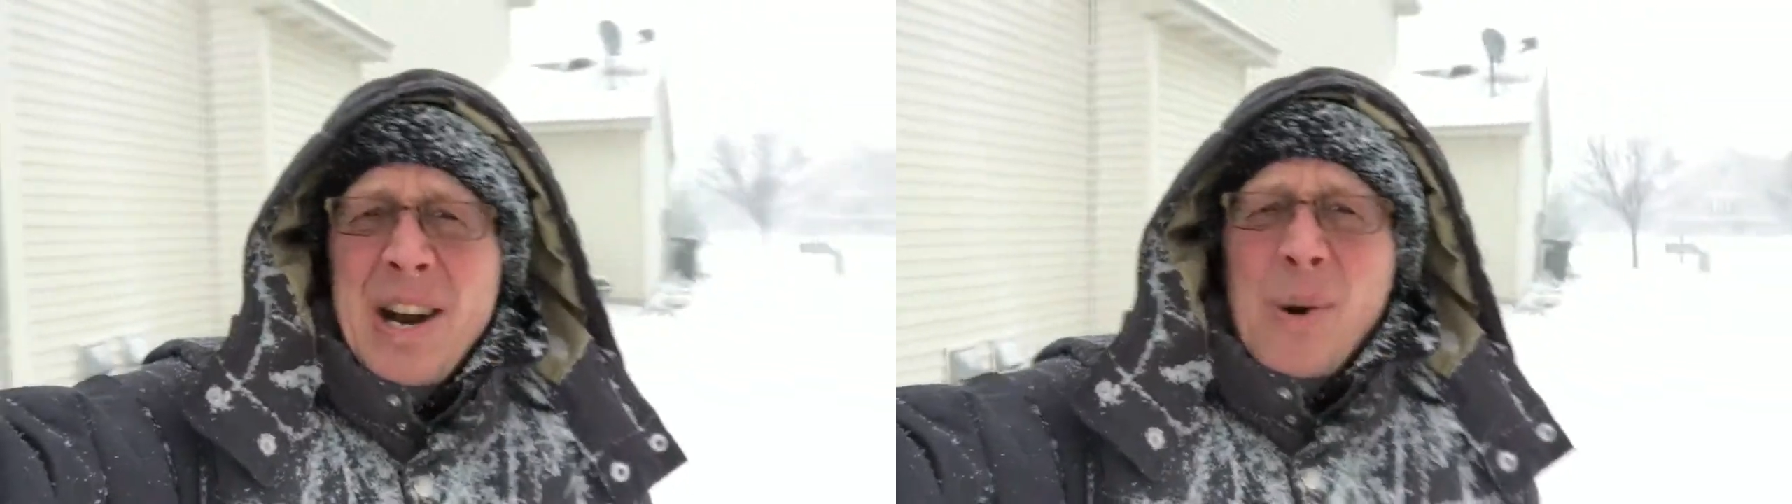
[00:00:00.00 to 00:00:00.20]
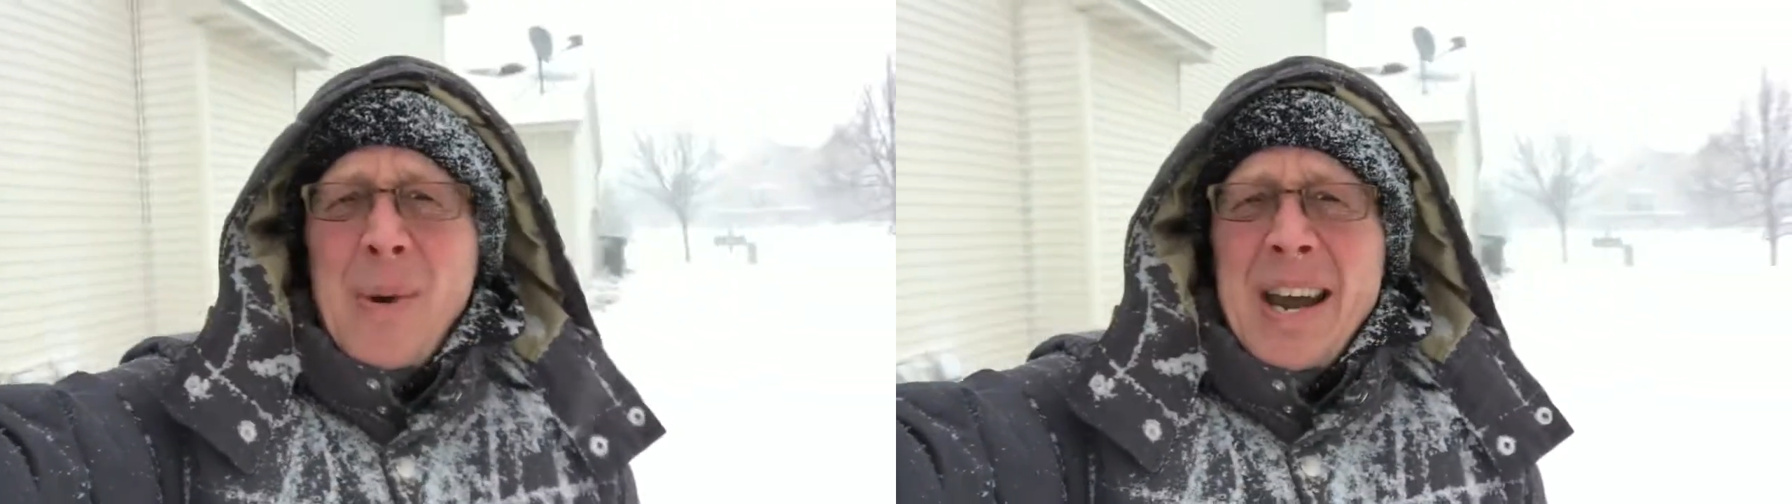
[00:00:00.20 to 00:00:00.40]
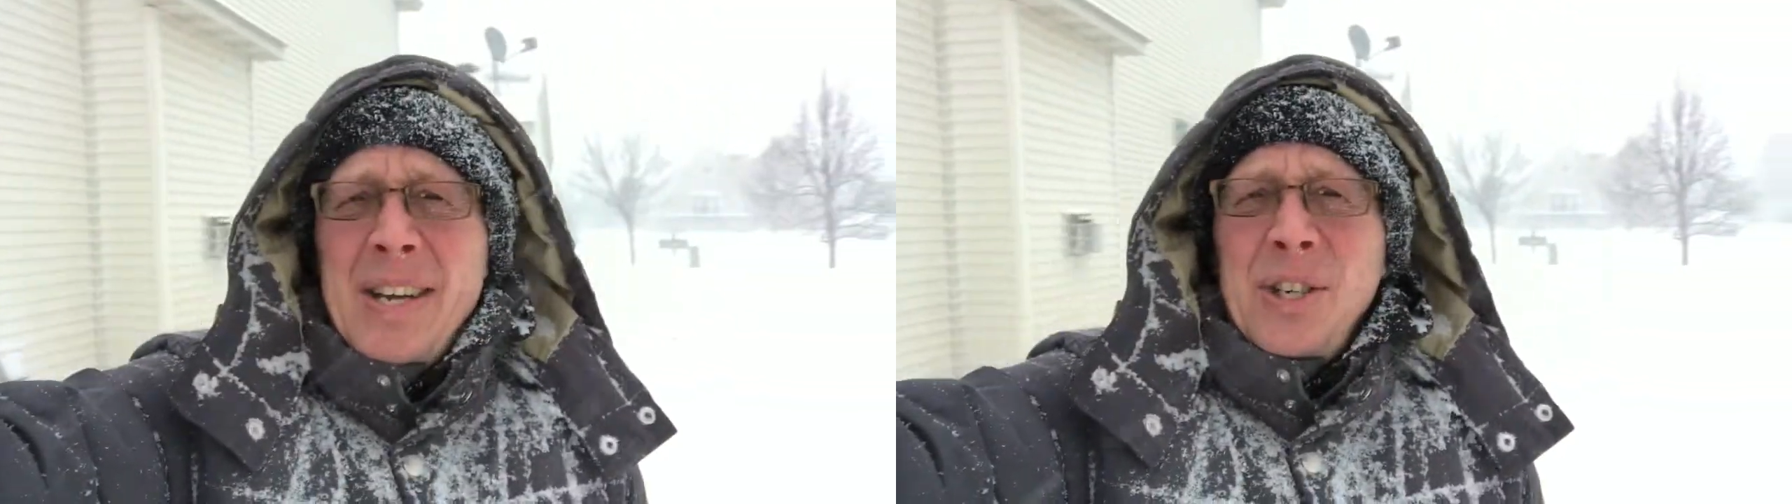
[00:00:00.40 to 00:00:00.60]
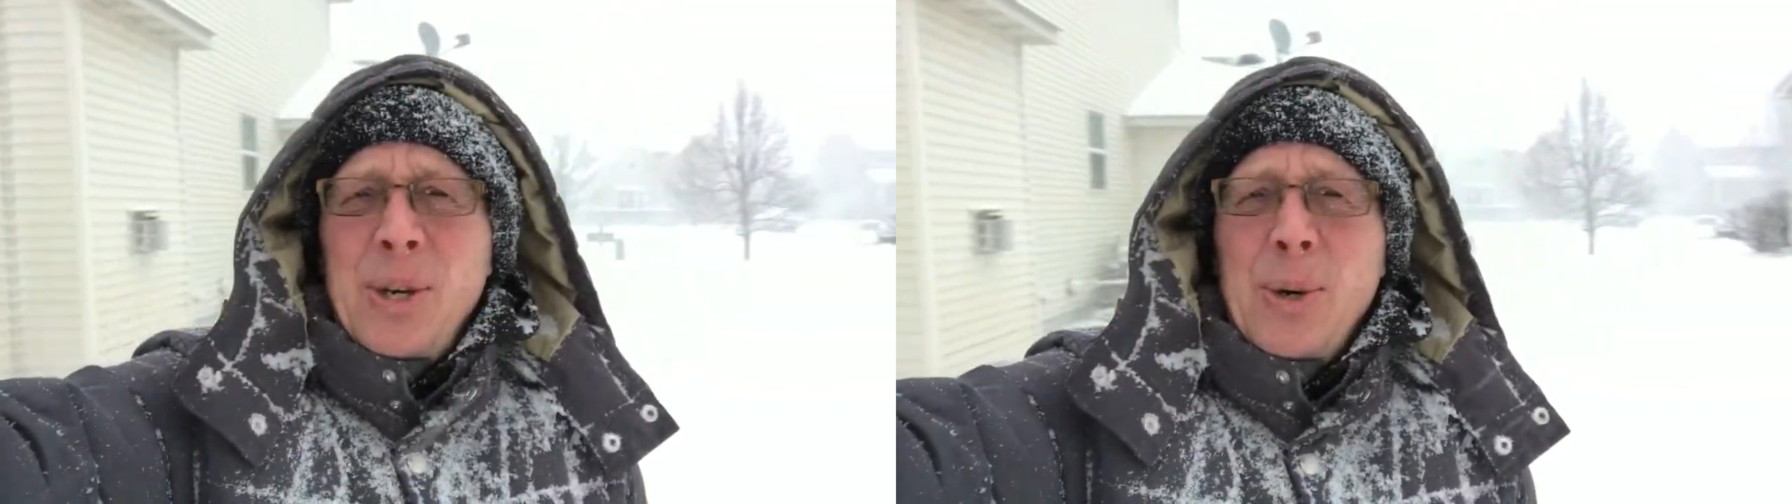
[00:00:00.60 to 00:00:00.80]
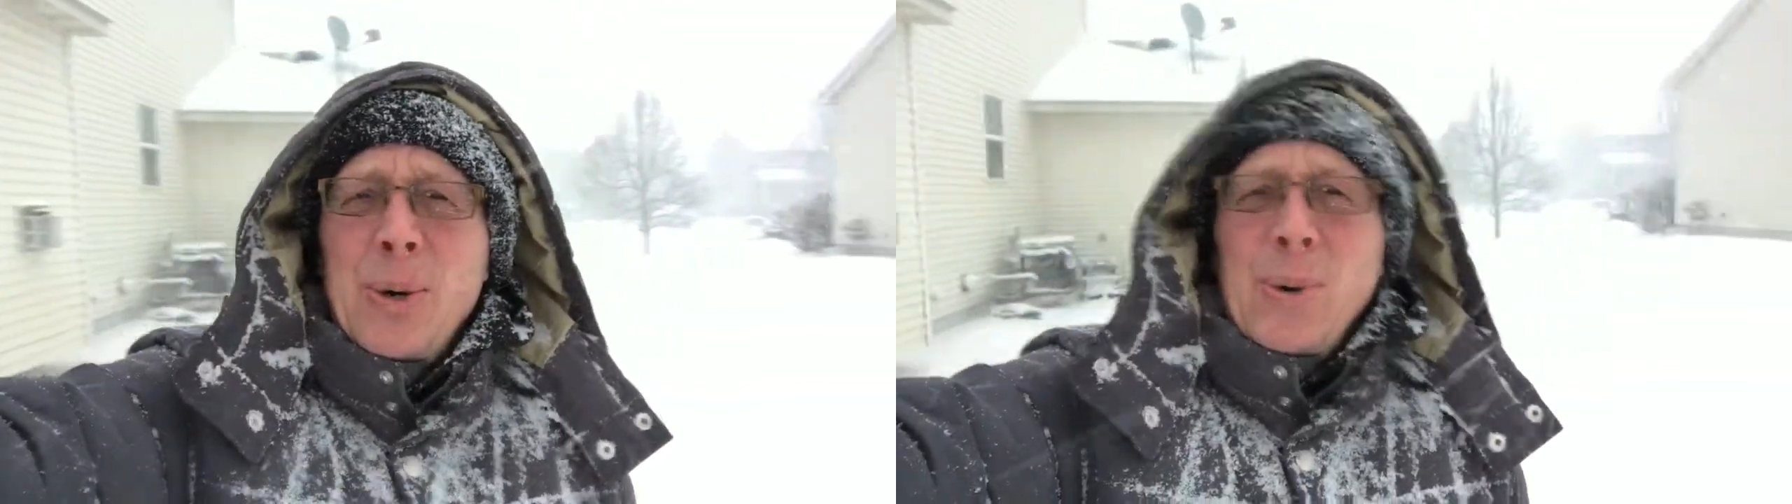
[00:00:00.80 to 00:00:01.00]
our way
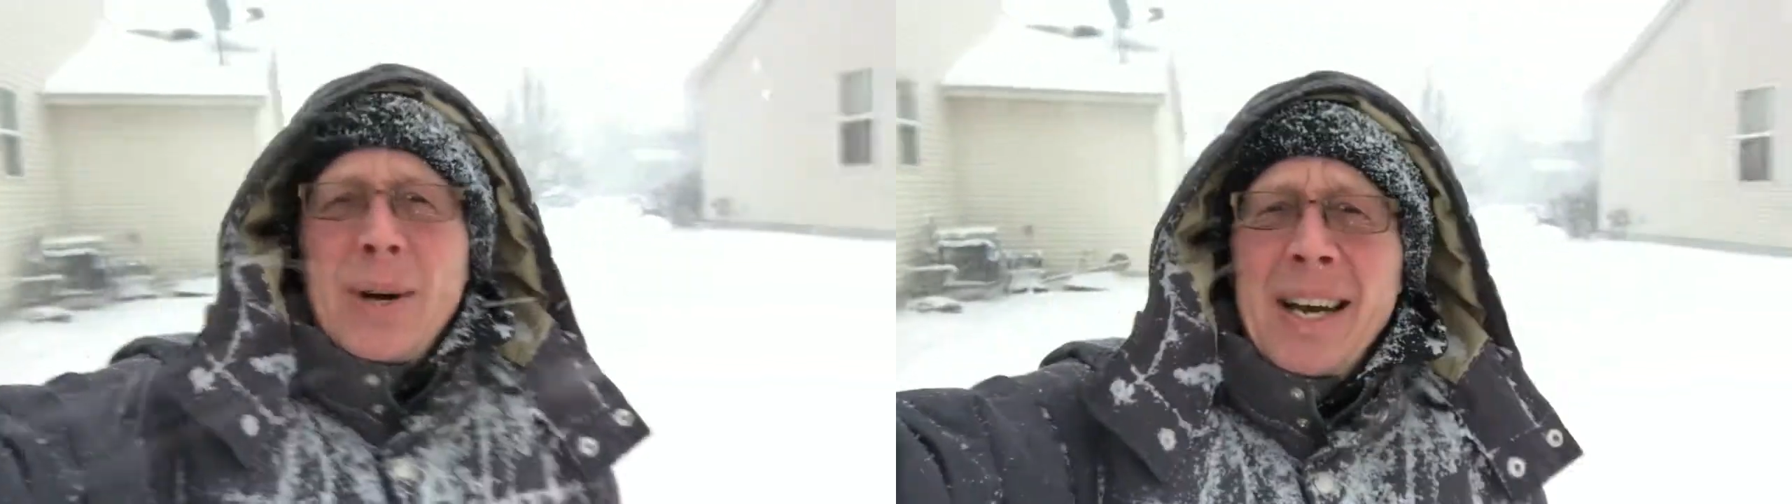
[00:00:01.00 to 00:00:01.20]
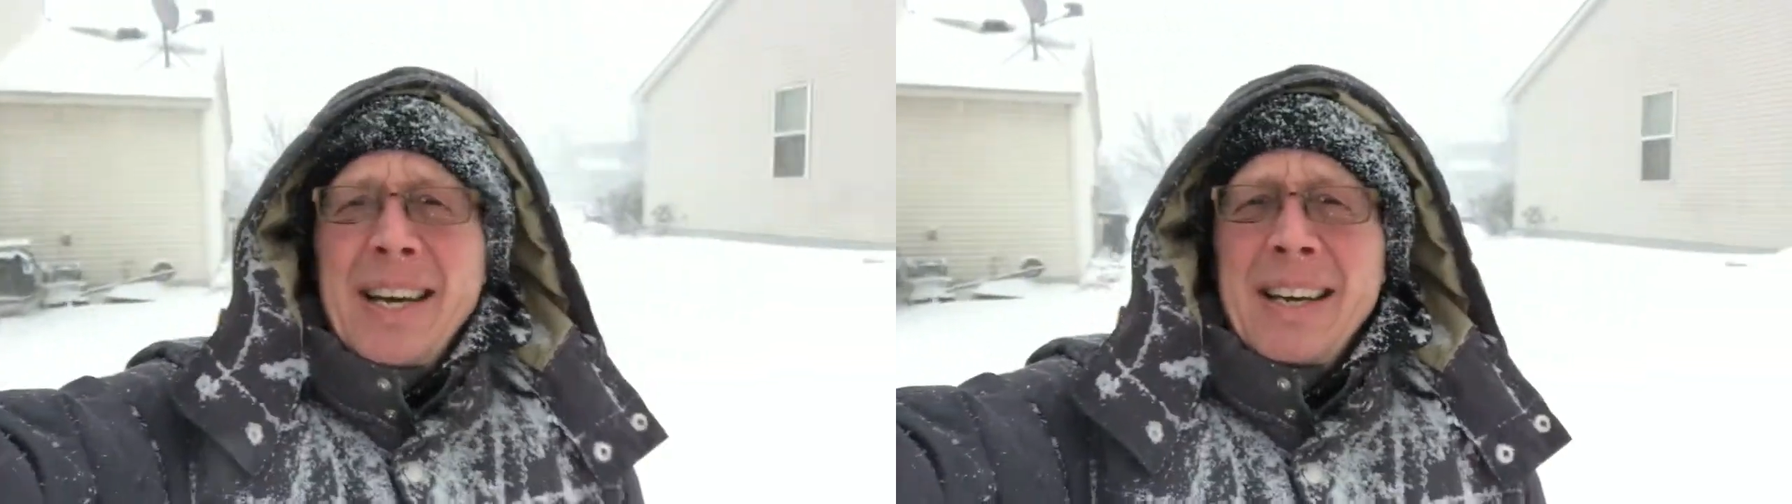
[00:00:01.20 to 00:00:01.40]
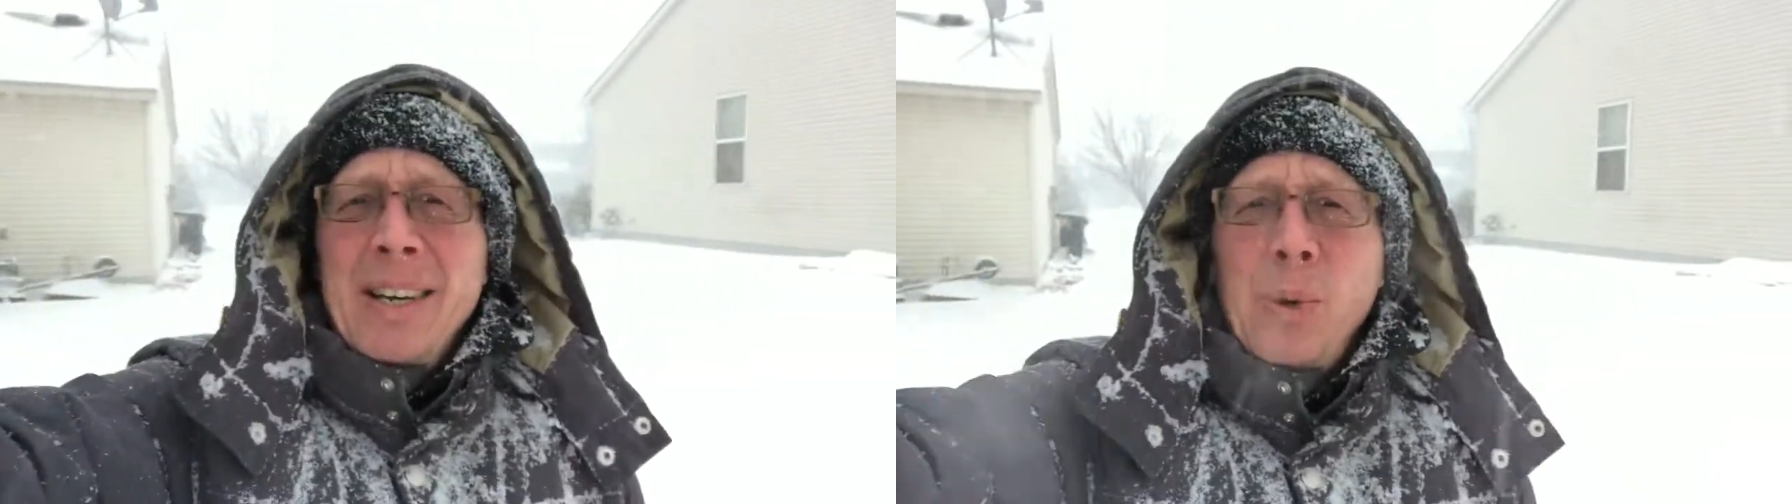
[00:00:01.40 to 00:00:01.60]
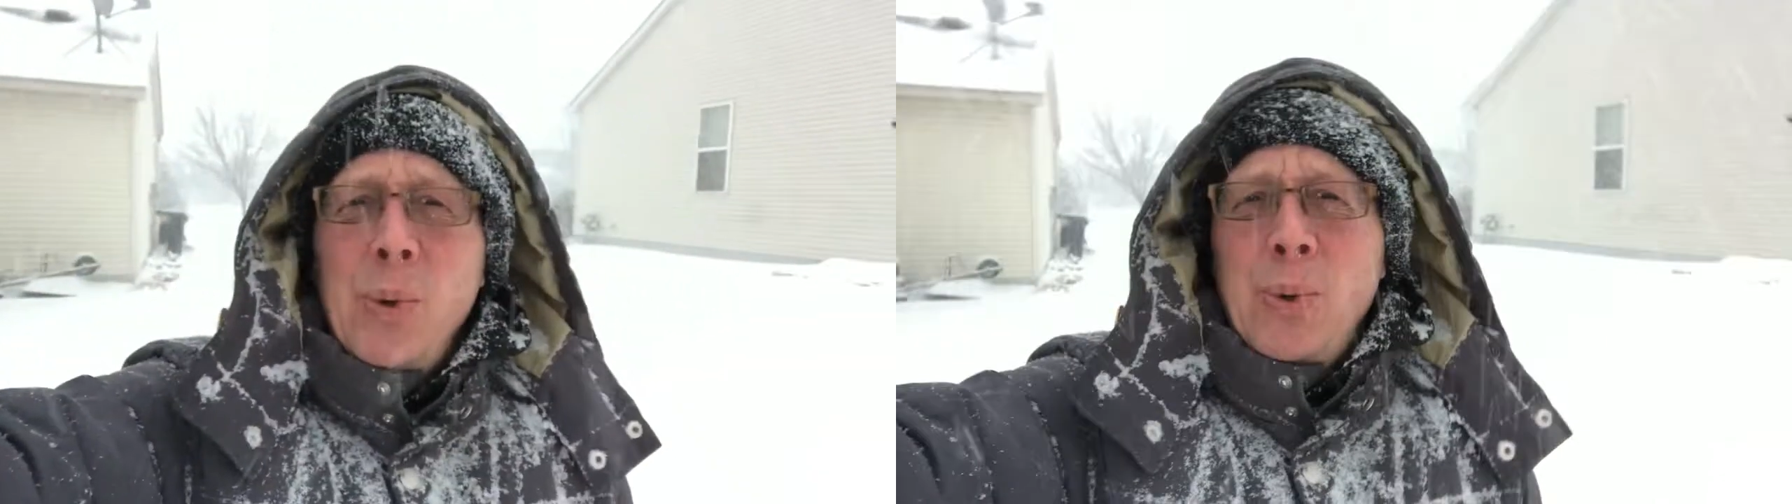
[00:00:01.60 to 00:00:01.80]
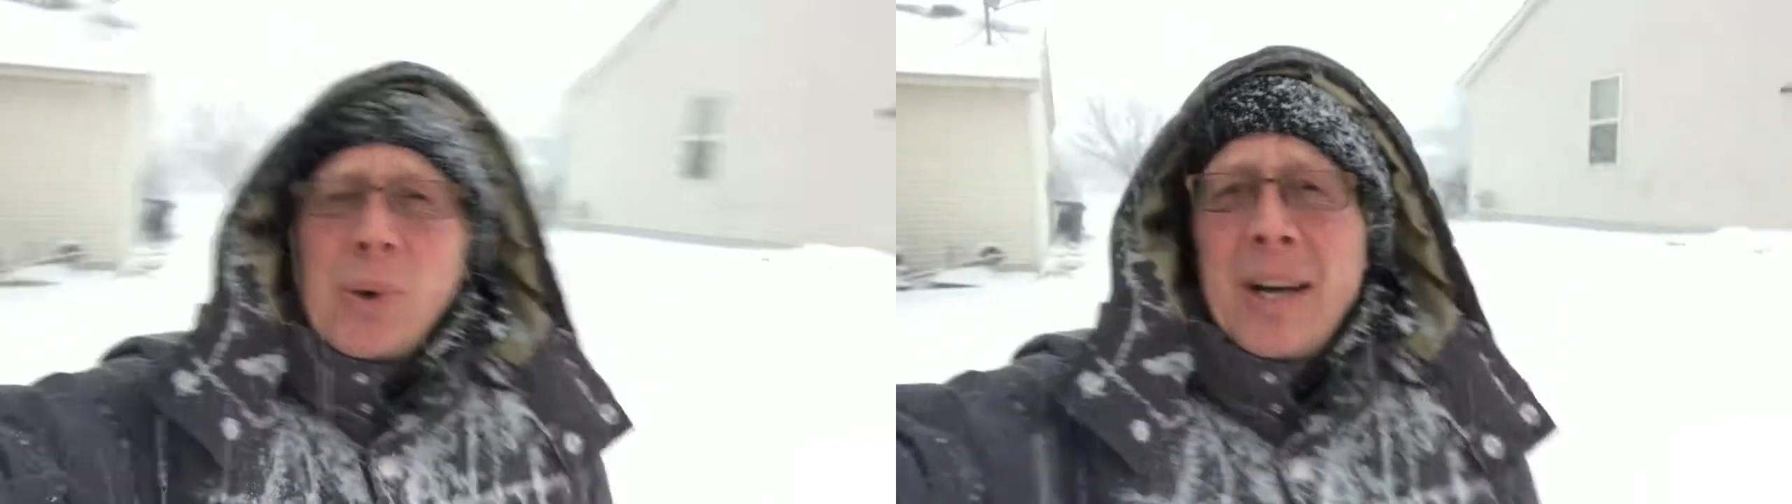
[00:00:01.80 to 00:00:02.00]
to
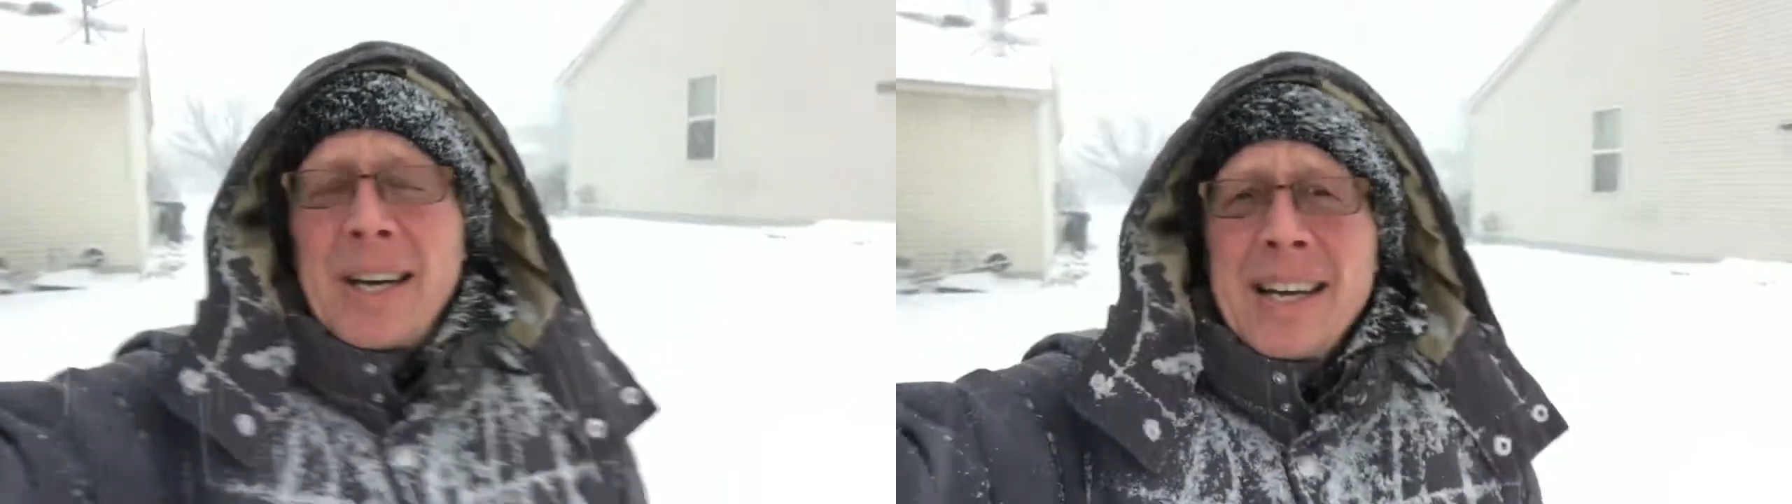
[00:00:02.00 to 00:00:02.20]
whew,